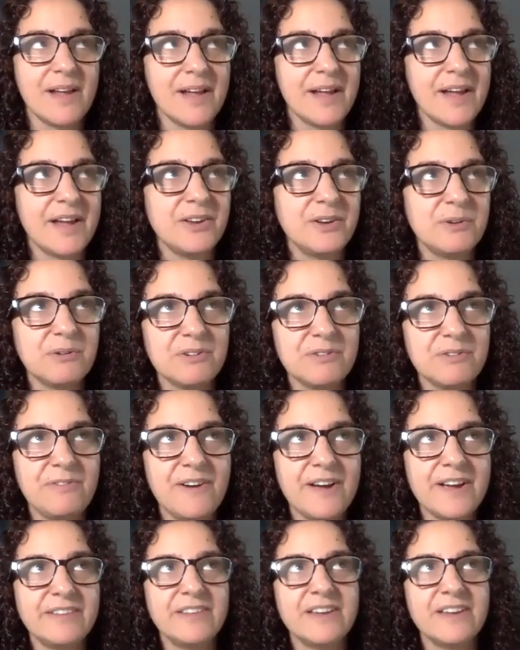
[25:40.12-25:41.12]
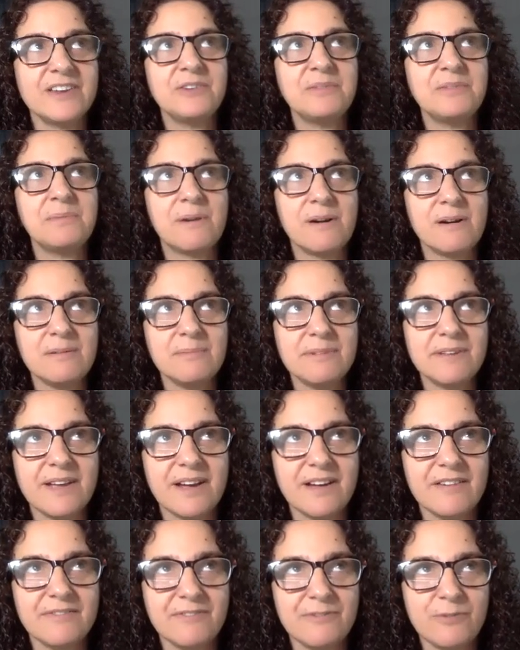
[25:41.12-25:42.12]
And you will find that you probably
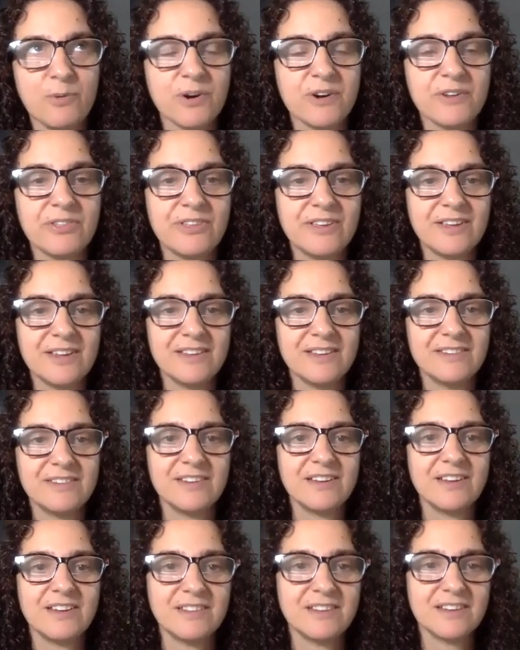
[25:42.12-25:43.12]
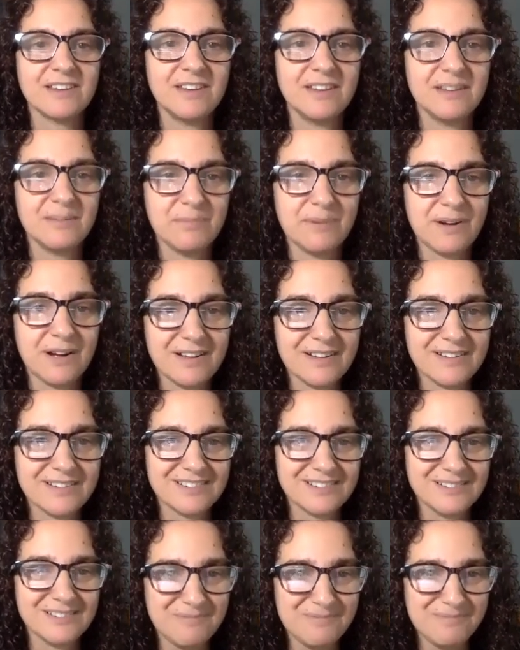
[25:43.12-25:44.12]
have four things in the keep
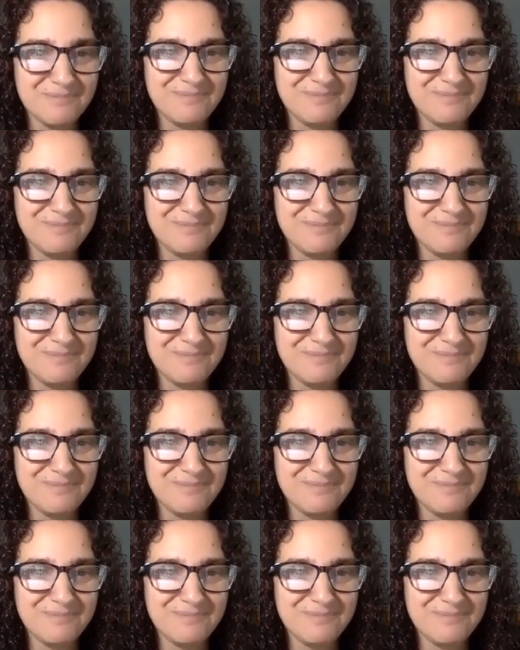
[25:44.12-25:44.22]
box.